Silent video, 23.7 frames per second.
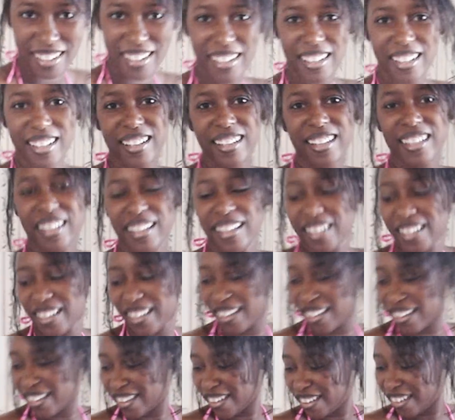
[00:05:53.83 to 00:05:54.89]
Punkinfoot
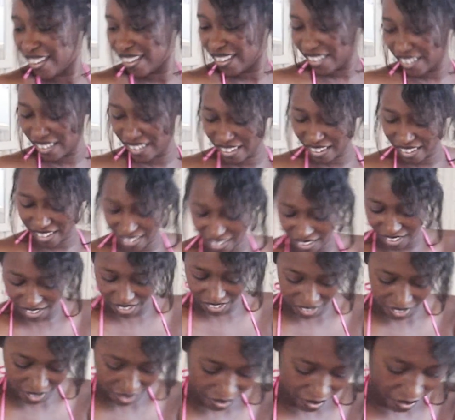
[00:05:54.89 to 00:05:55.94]
fans, all male
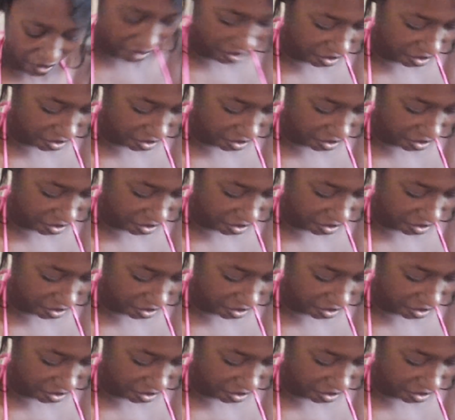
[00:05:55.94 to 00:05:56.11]
fans,